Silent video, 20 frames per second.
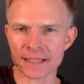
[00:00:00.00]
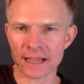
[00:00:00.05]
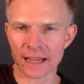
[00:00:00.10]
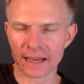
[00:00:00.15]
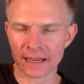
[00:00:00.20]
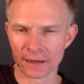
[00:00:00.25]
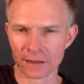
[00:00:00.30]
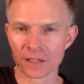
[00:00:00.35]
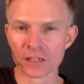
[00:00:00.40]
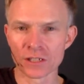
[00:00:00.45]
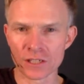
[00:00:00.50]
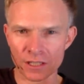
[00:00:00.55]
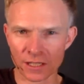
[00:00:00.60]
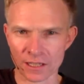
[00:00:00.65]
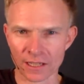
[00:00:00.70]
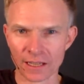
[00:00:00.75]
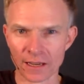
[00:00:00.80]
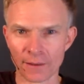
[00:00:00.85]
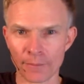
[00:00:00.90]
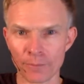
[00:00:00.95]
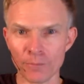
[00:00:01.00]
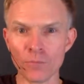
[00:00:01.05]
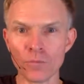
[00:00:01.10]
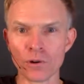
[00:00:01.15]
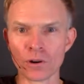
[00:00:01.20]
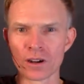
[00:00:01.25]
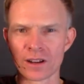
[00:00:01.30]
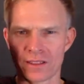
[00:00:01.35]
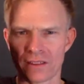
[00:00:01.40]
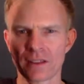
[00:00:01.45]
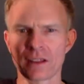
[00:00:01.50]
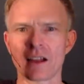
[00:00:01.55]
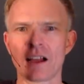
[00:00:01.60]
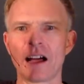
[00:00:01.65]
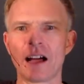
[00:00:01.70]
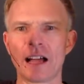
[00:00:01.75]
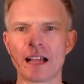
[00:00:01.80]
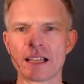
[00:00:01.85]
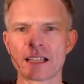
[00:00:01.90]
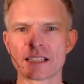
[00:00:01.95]
and I used to get a mura thing of
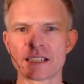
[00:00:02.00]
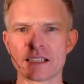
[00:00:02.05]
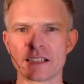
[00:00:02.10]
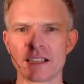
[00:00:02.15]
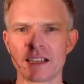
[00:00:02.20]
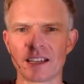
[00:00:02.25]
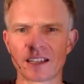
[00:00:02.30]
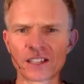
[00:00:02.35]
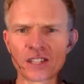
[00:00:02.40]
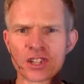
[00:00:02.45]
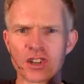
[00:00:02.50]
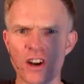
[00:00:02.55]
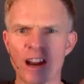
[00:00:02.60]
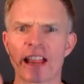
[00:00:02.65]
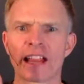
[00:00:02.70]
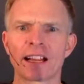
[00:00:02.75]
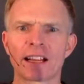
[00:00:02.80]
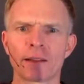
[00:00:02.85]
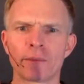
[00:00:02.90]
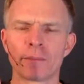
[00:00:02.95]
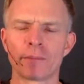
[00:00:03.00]
ice, and then a train, and